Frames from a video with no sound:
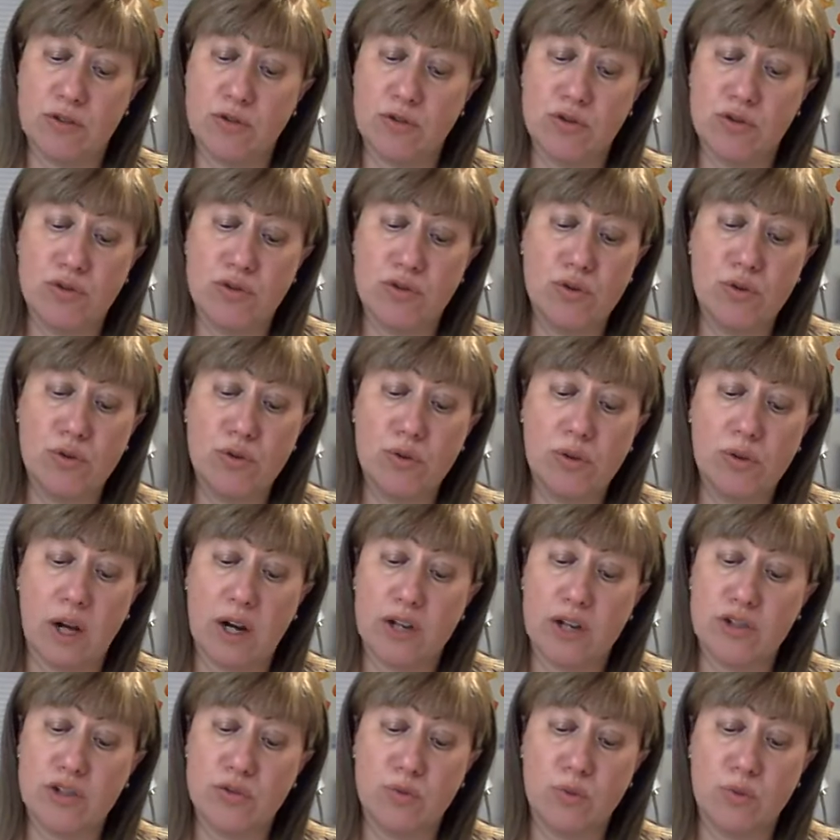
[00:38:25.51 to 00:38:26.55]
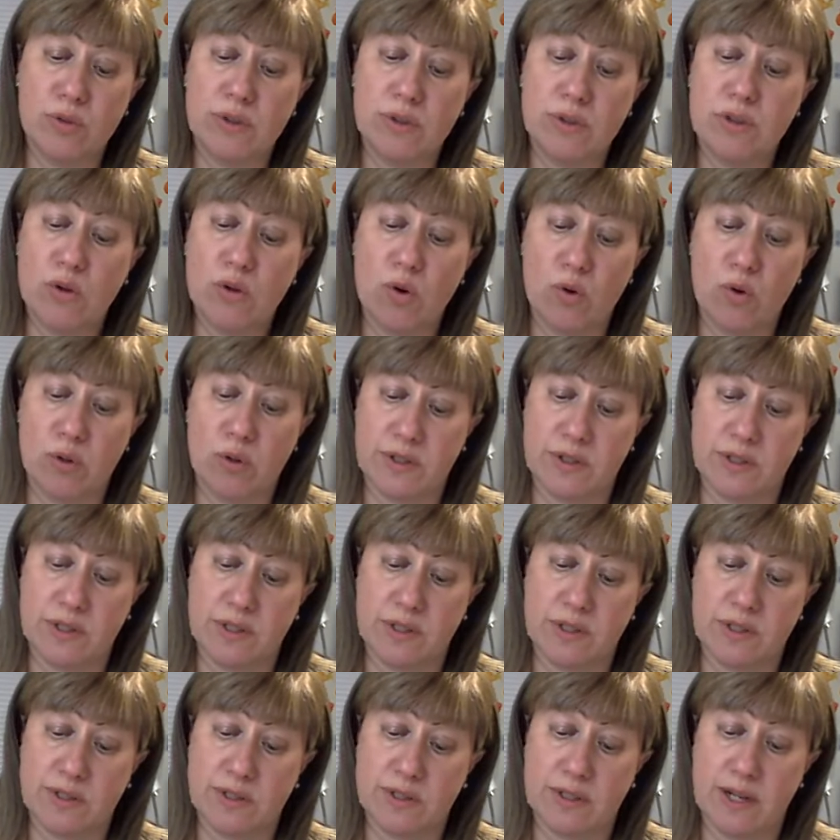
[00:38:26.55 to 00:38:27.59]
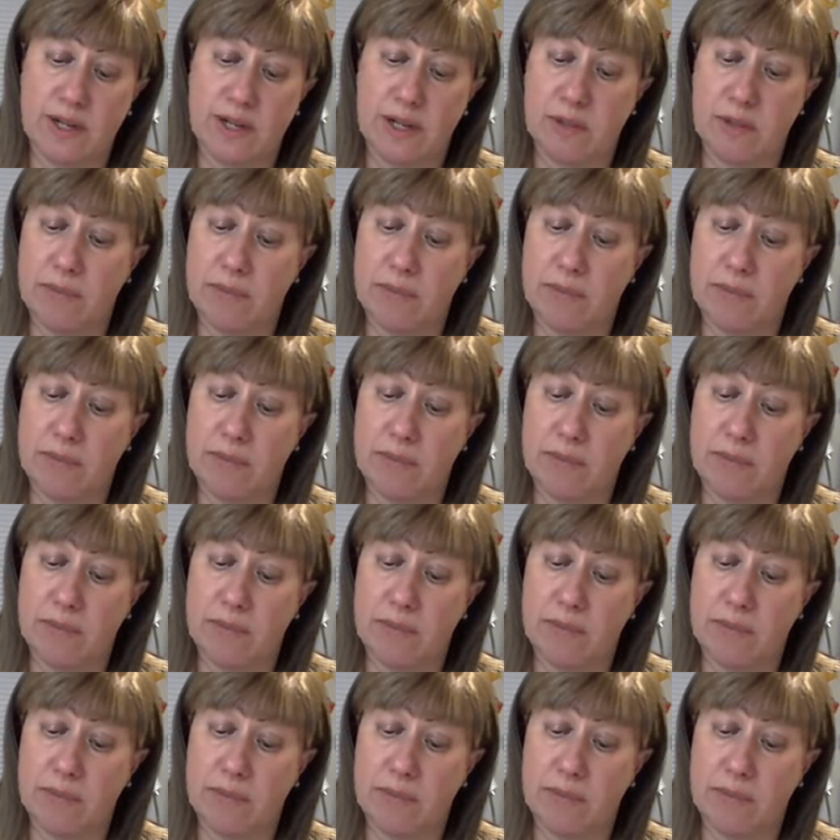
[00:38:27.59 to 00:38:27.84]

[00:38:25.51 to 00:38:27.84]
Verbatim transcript: to two large wooden horses